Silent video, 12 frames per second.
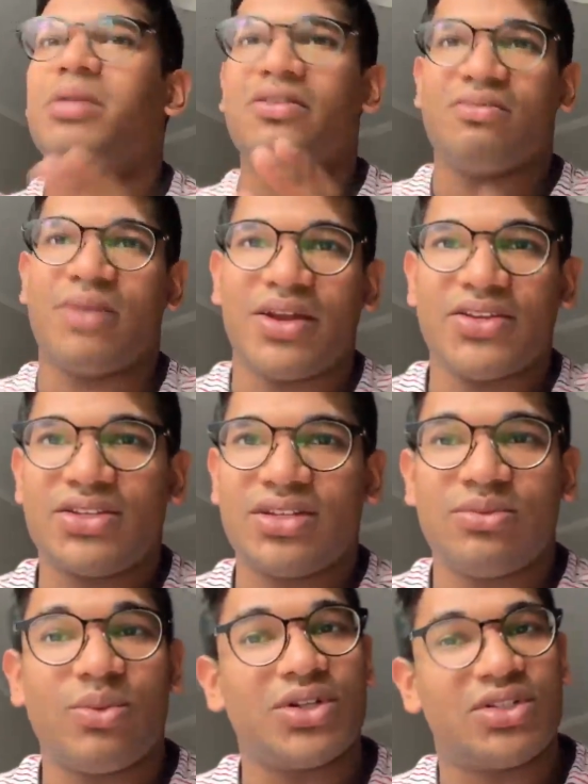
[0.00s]
year for
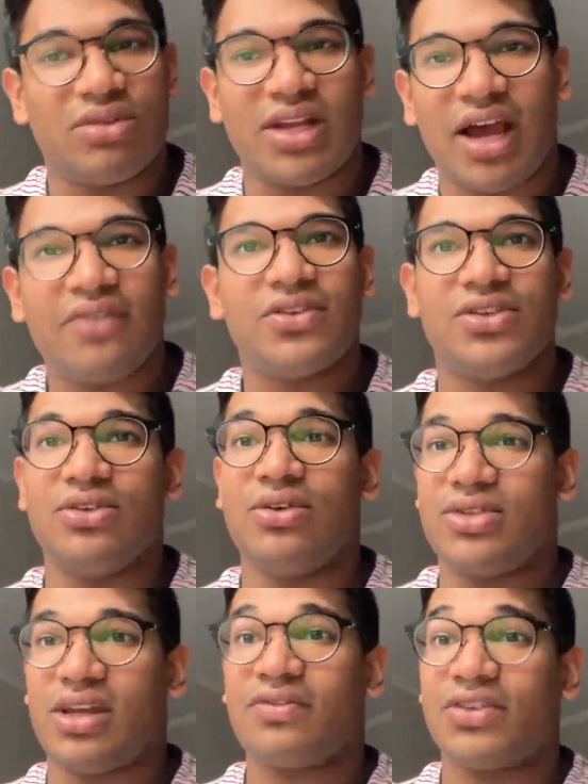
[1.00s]
medicine, what you really have to do
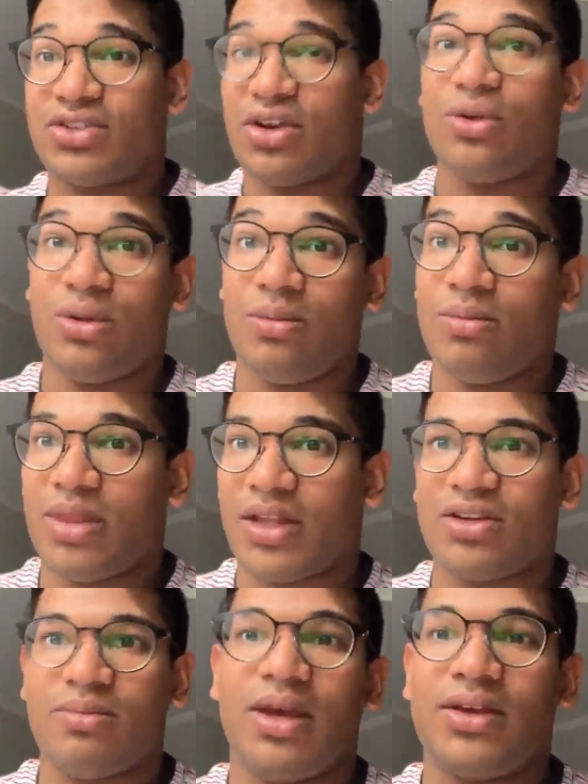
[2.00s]
is you have to show them
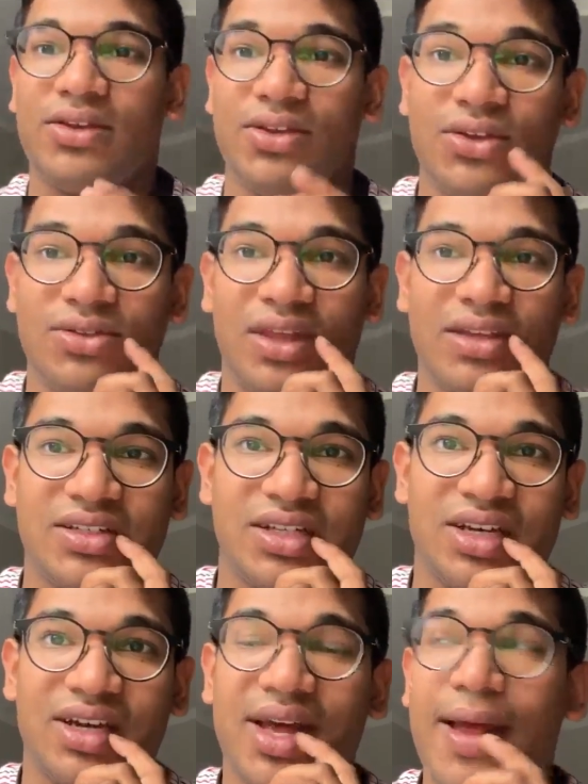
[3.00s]
that you're making use of that
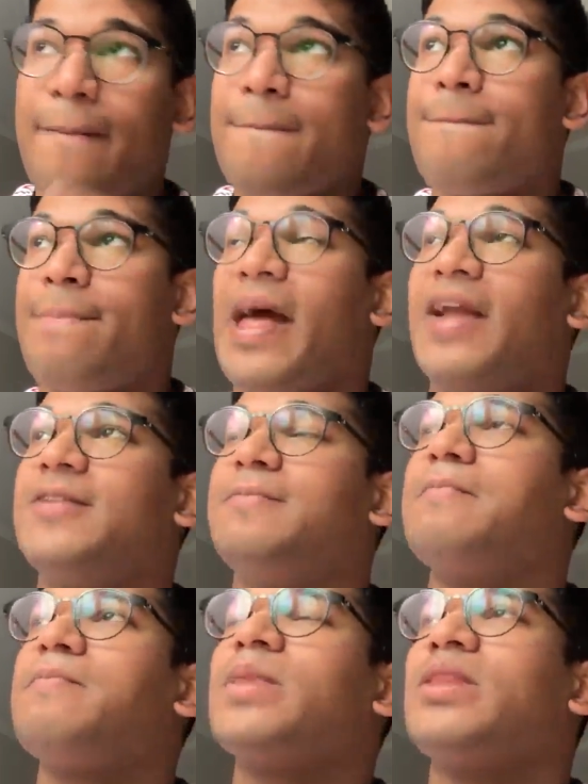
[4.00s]
year, that
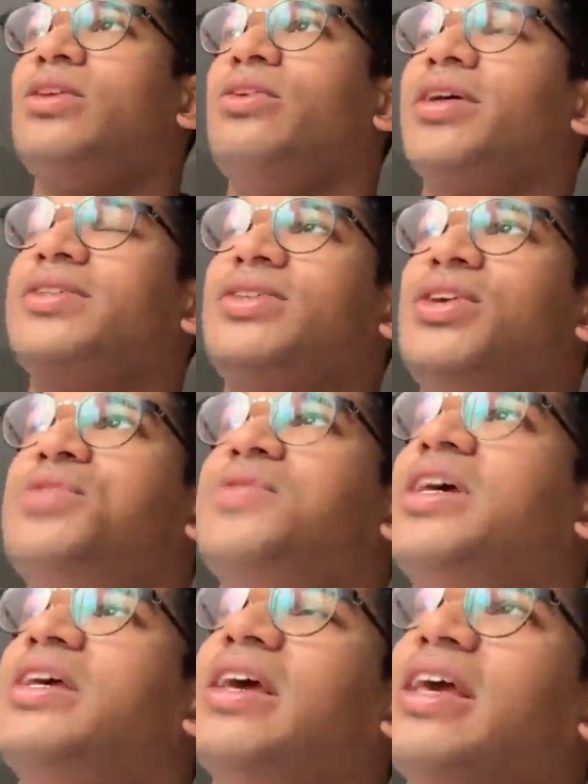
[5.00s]
your excuse for
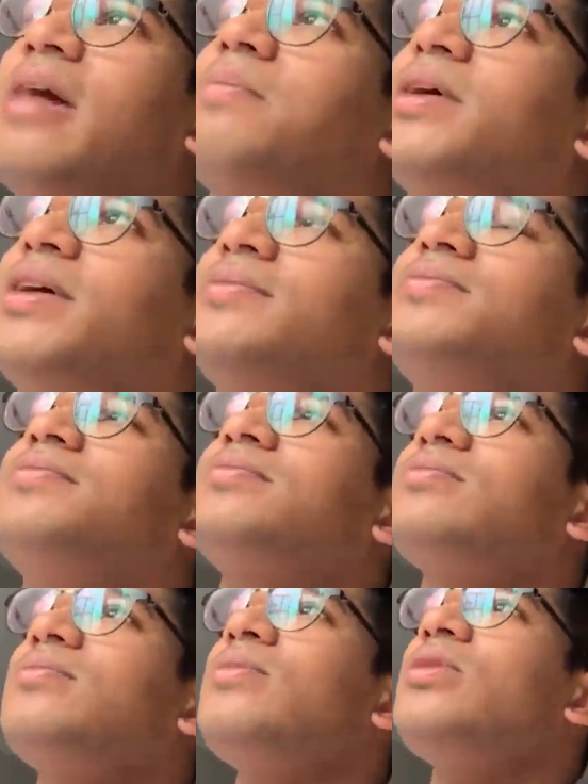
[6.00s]
taking a gap year,
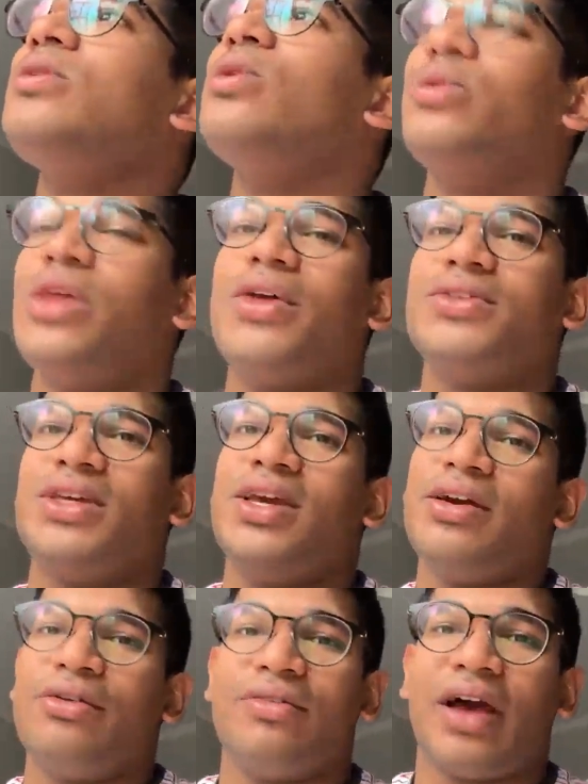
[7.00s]
or there's a
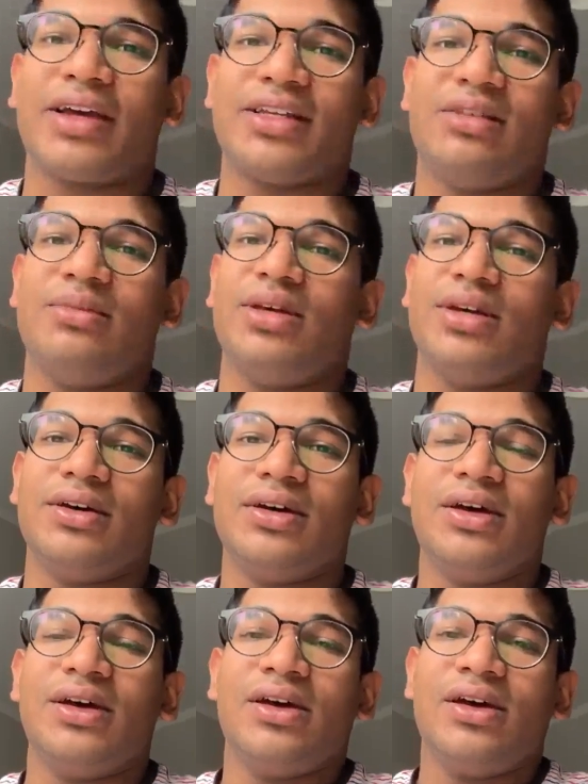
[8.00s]
year of
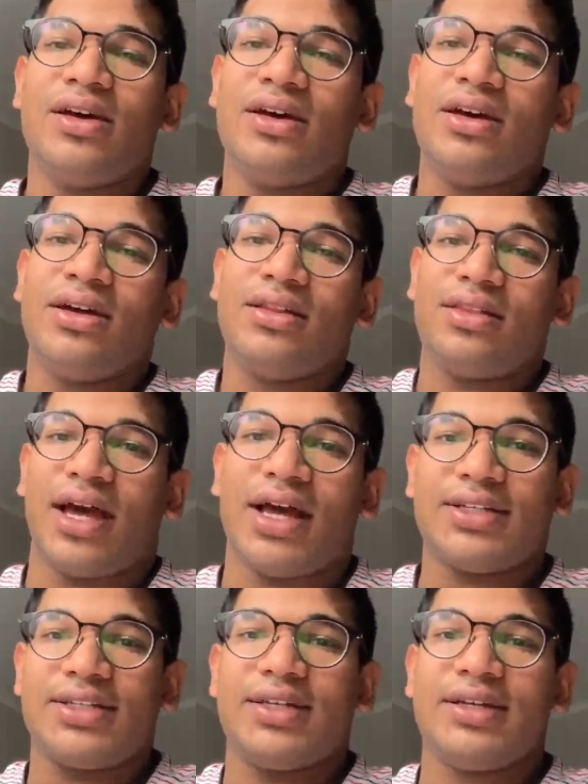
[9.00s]
academia,
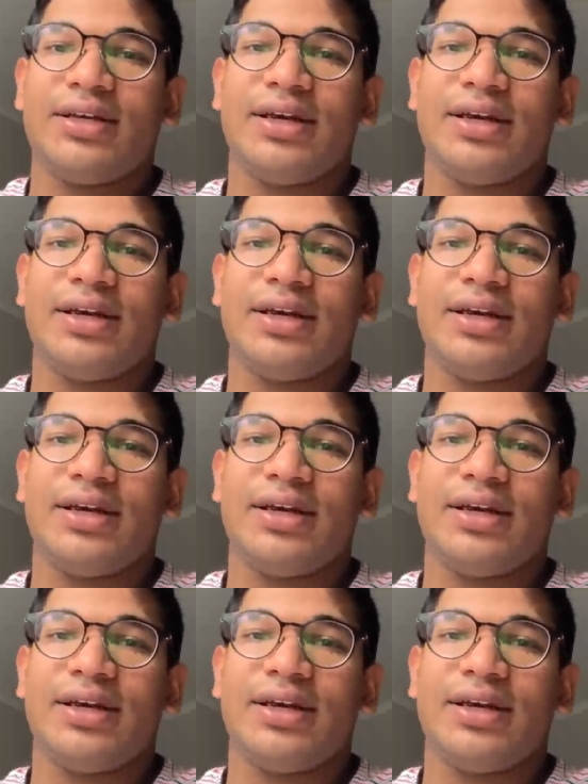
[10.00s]
that